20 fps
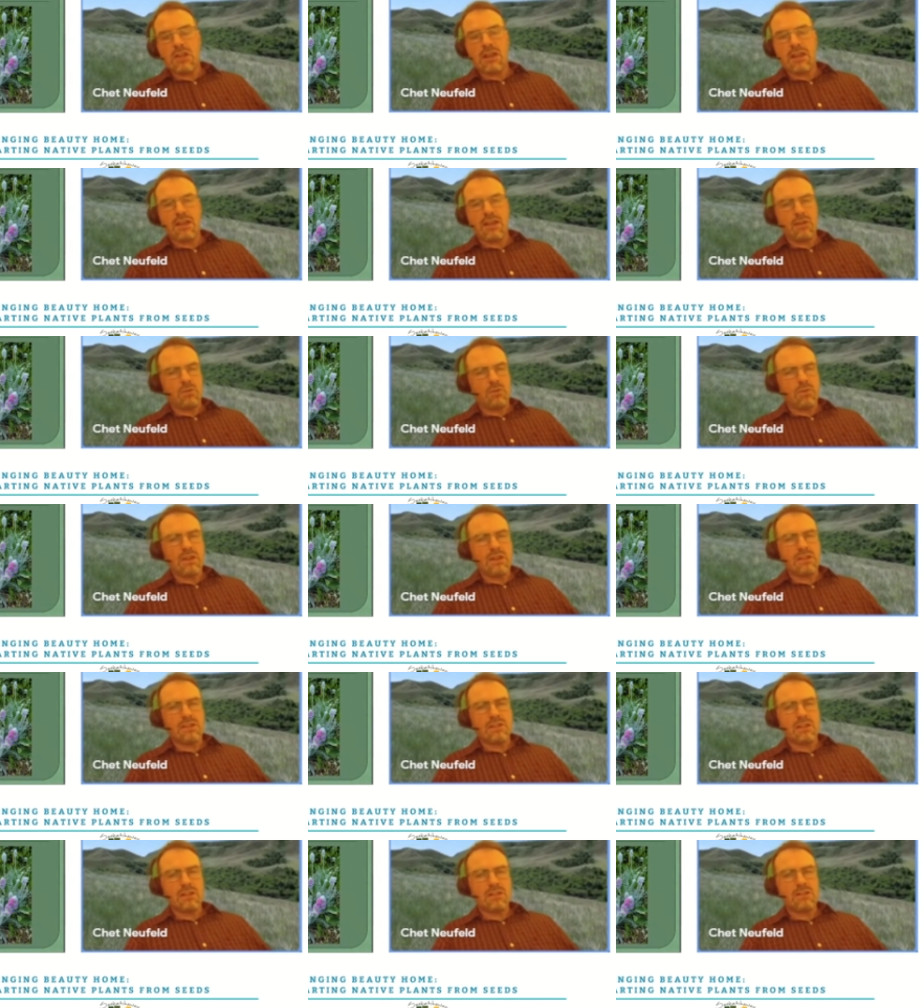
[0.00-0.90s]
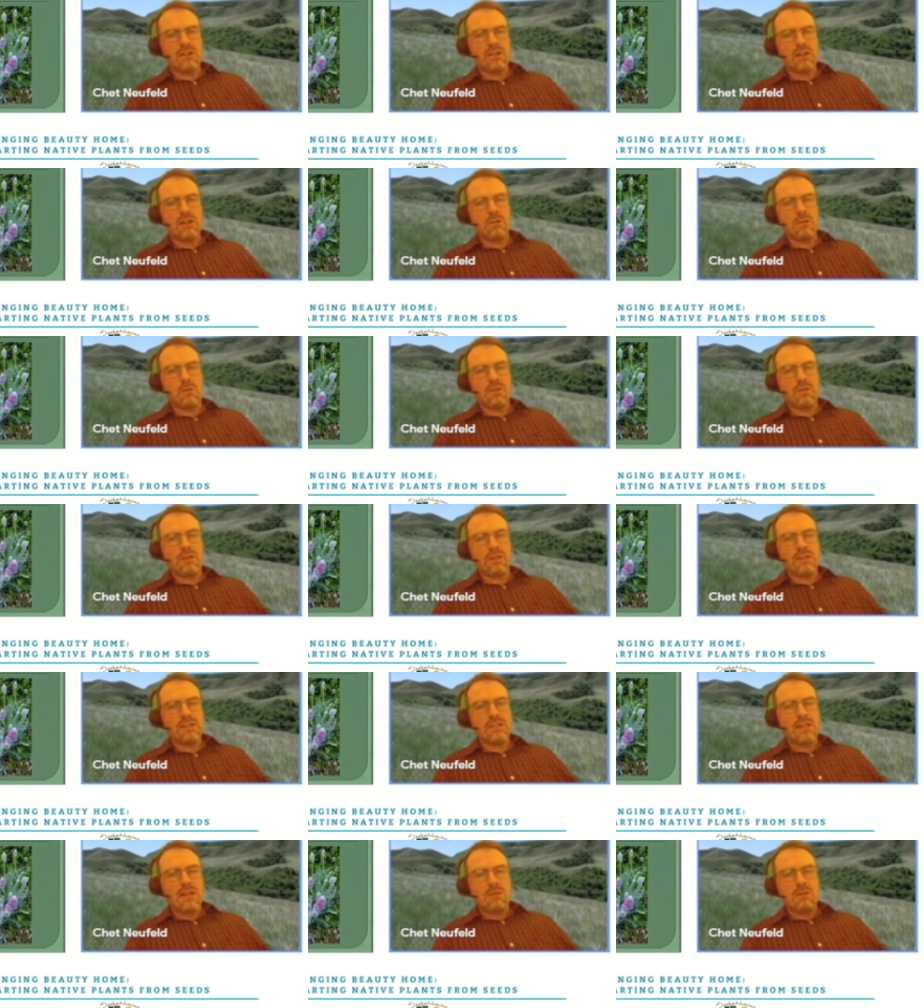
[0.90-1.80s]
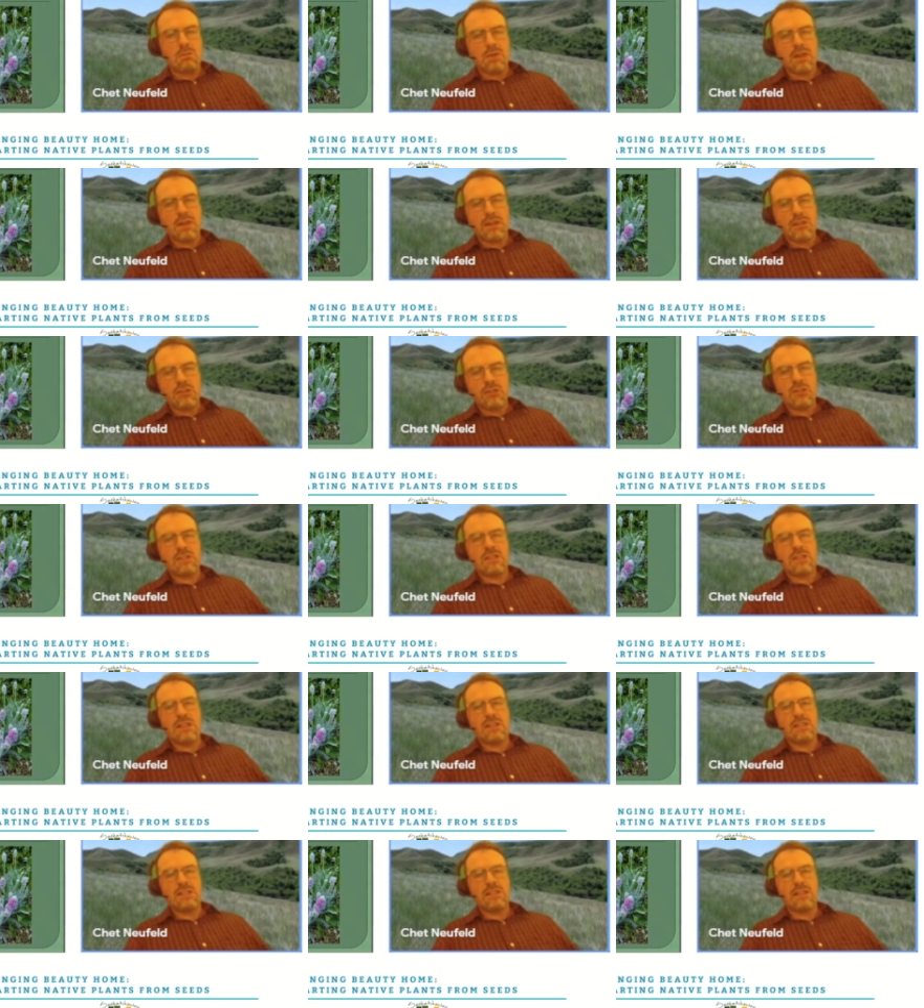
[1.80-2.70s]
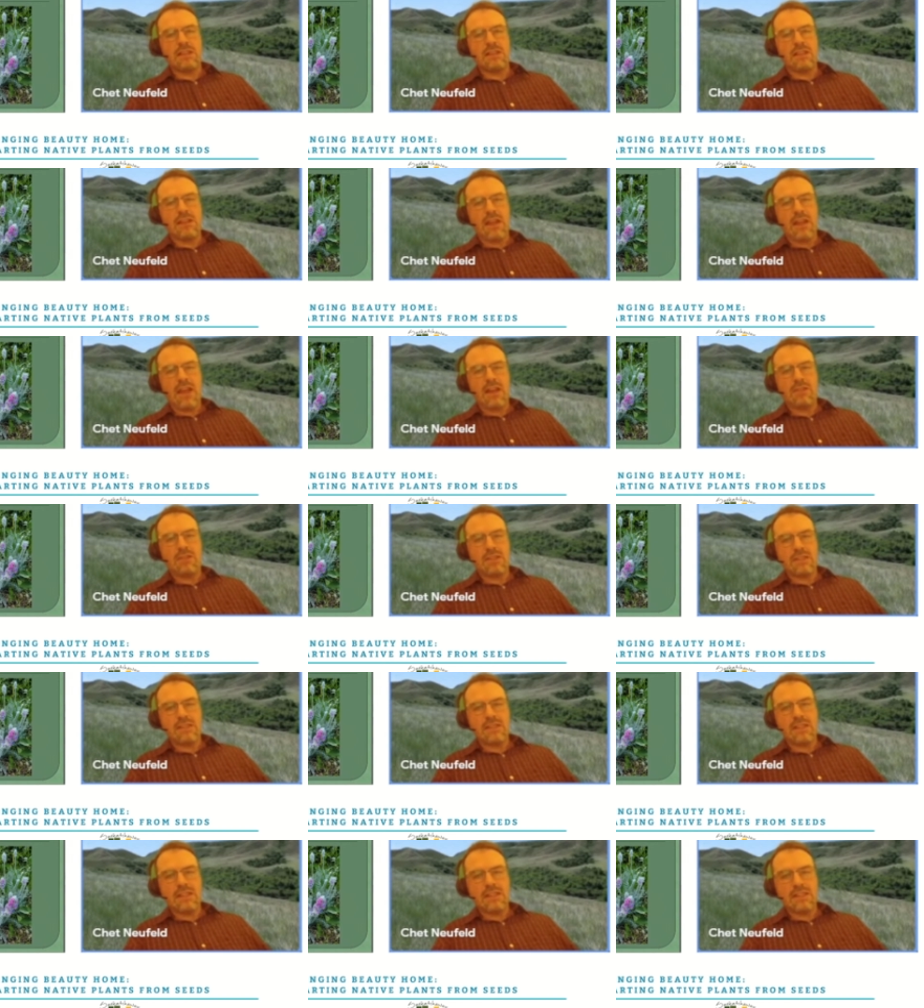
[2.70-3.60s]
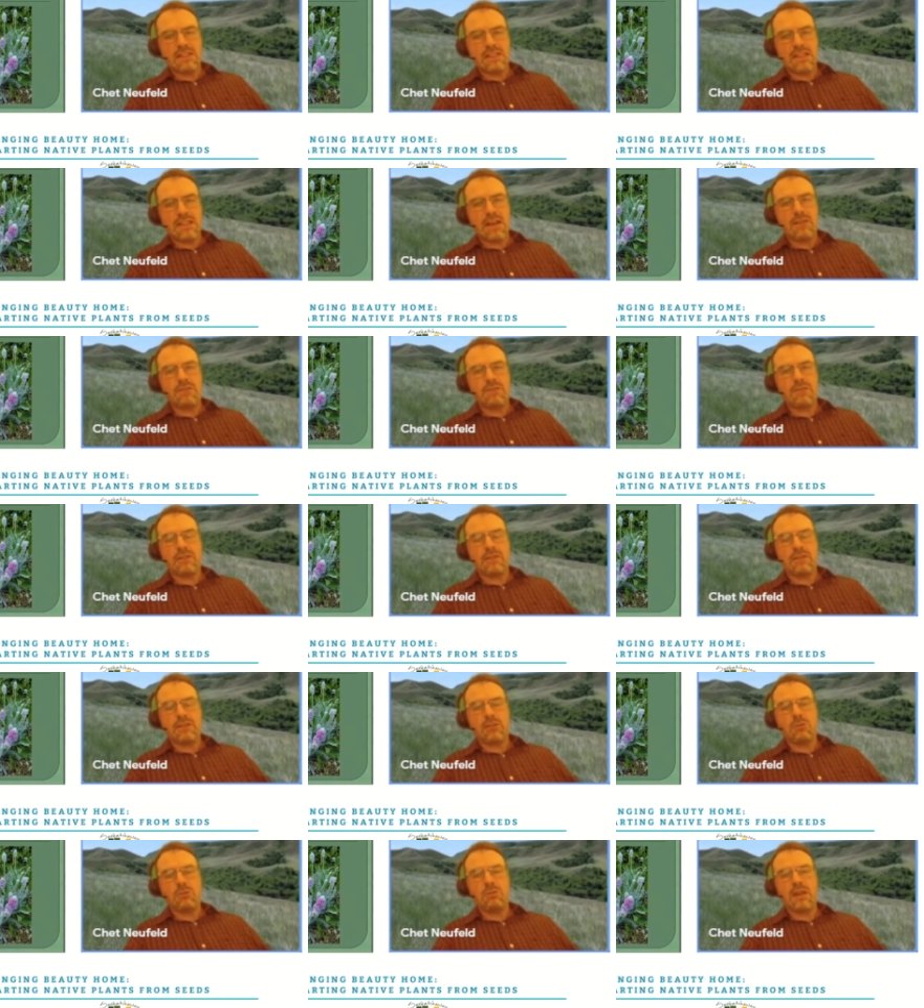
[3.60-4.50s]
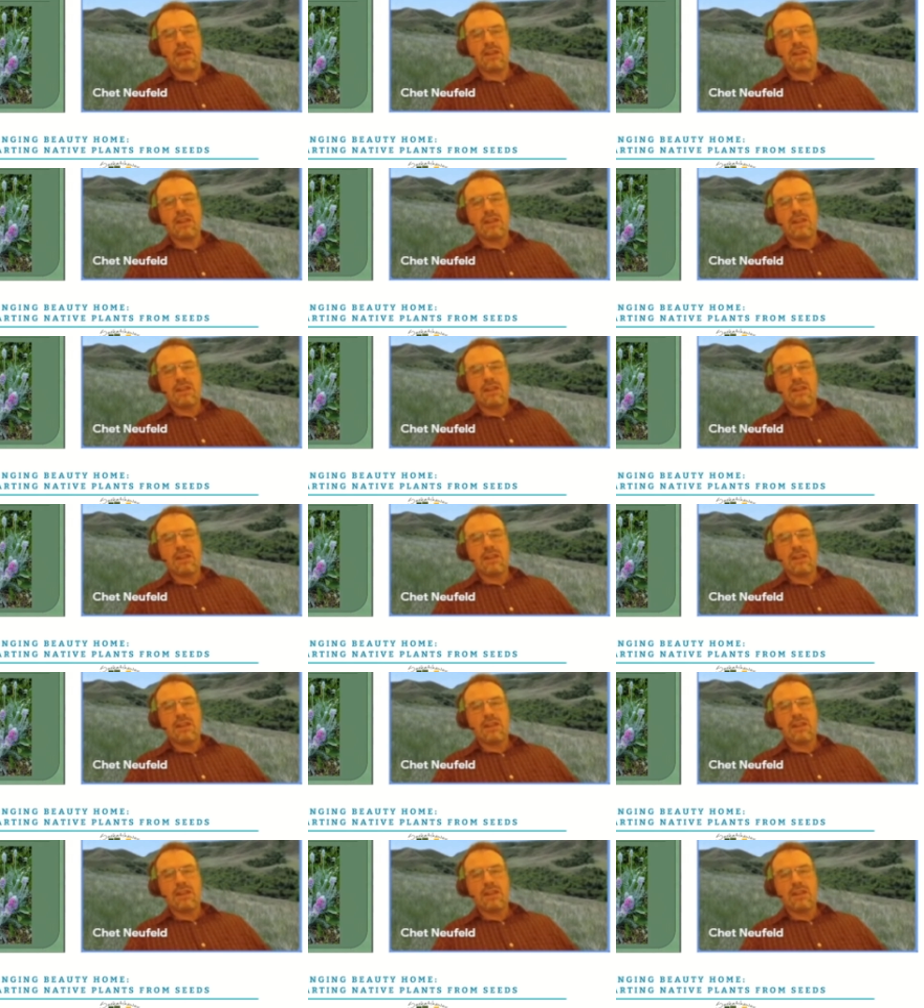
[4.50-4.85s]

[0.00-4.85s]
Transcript: I think Renny's going to talk about this, but it just needs to have the seed scuffed a little bit